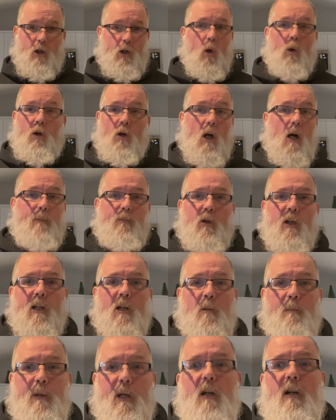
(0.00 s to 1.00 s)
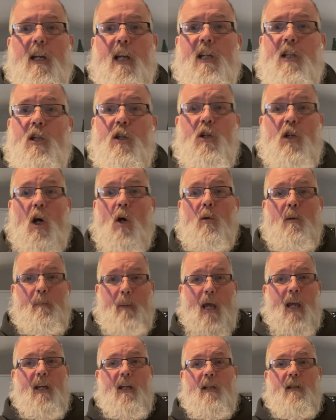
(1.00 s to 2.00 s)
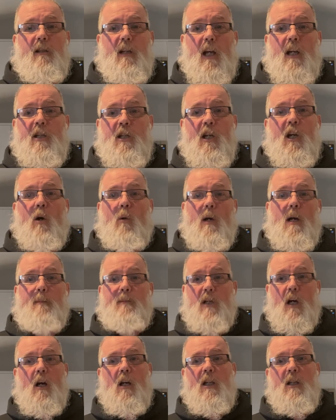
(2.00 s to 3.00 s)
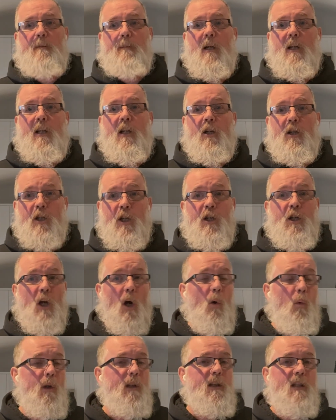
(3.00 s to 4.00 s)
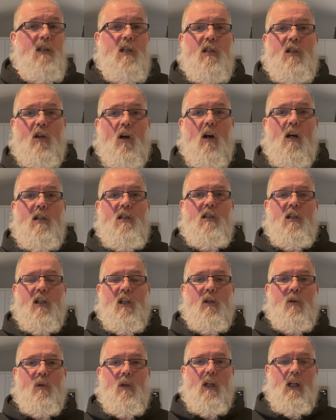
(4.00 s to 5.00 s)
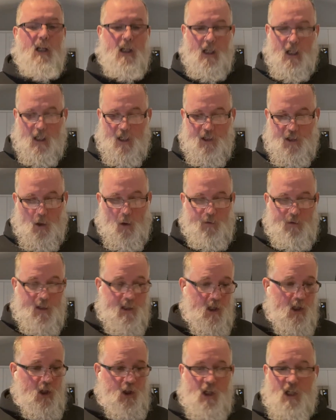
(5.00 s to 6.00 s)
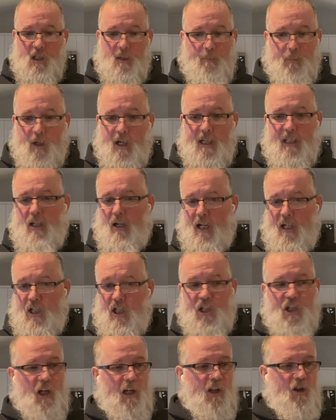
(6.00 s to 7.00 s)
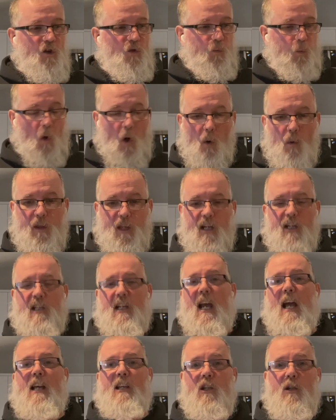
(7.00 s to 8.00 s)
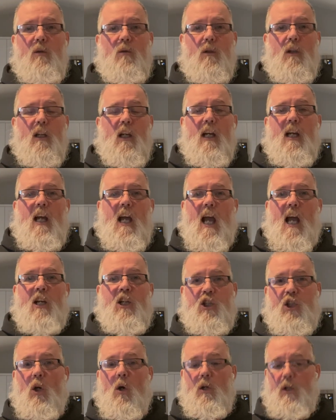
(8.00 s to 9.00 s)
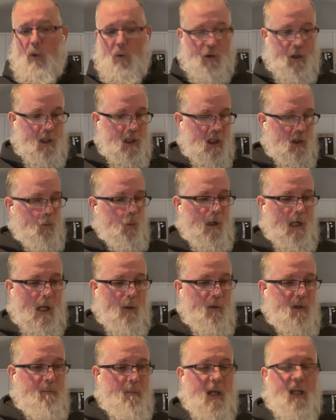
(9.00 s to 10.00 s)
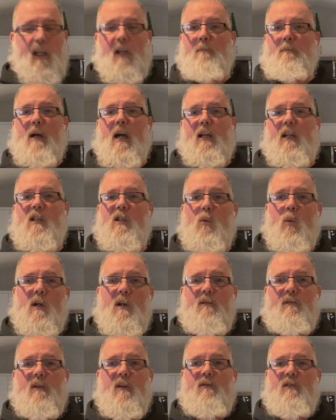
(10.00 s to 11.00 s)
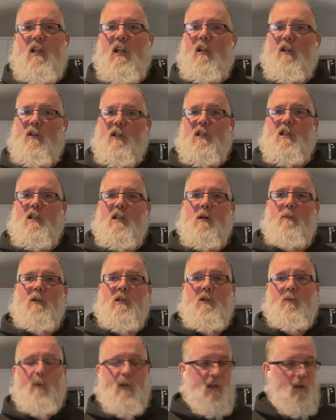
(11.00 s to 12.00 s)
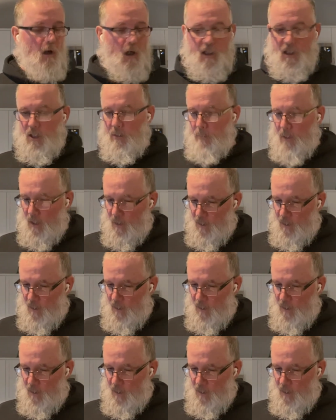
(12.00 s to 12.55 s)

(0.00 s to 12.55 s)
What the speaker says: an owner operator, period, you know the pain and you know what I'm talking about here. You know what this is costing you. So this is just a breakdown. I just thought I'd throw this at you and show you, this is what I was making back in 2015, and this is how much it was costing me.